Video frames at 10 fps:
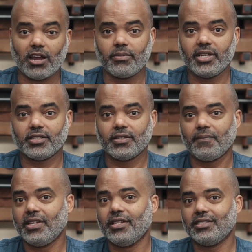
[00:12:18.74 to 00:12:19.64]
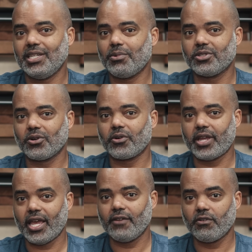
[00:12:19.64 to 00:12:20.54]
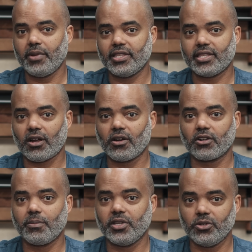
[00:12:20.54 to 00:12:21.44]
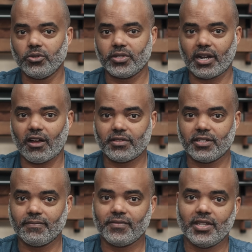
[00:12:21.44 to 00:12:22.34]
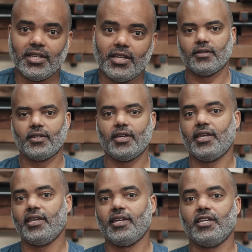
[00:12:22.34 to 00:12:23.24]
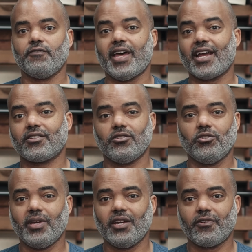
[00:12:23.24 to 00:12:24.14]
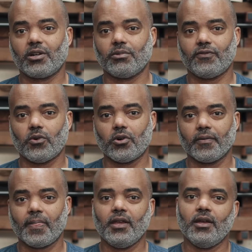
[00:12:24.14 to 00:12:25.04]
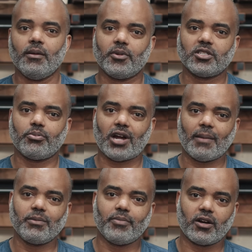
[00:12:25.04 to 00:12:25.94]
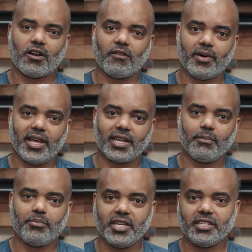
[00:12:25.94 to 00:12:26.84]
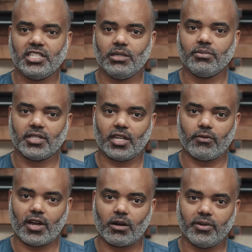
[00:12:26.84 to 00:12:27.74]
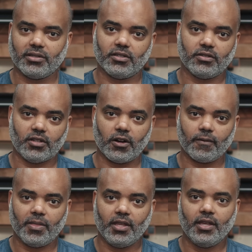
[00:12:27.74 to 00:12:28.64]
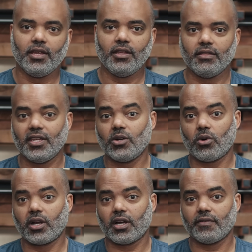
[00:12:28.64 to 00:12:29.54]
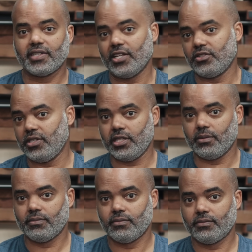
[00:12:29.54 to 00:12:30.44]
router bits, cheap ones are okay for bits that aren't going to be used that often. In fact, you may have heard it before, but you're probably better off buying a big cheap set of router bits to start, then one-offs as you need them.